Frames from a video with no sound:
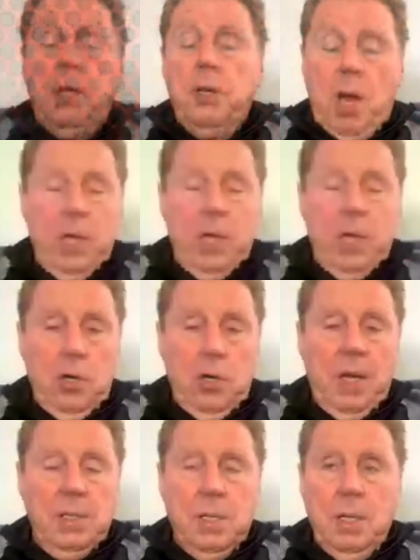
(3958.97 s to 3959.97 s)
a great job,
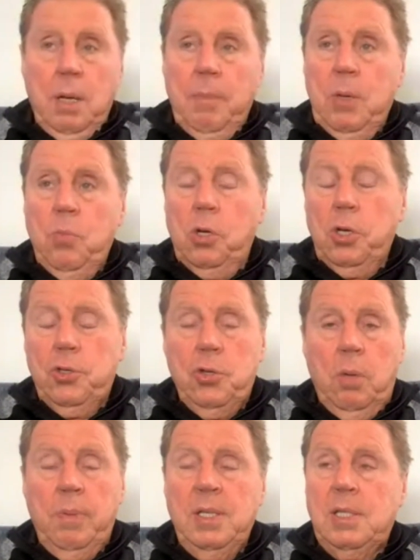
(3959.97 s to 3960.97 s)
hasn't he? I mean, what a
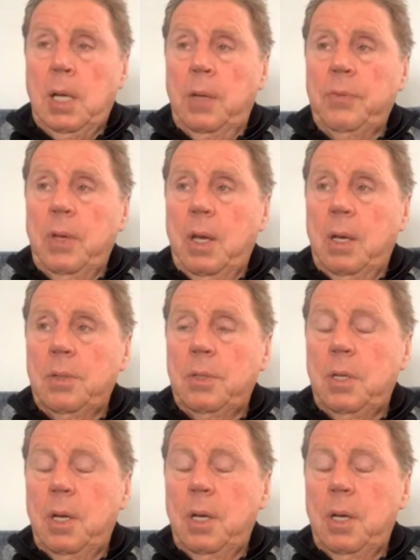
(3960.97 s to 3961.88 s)
job he's done there. And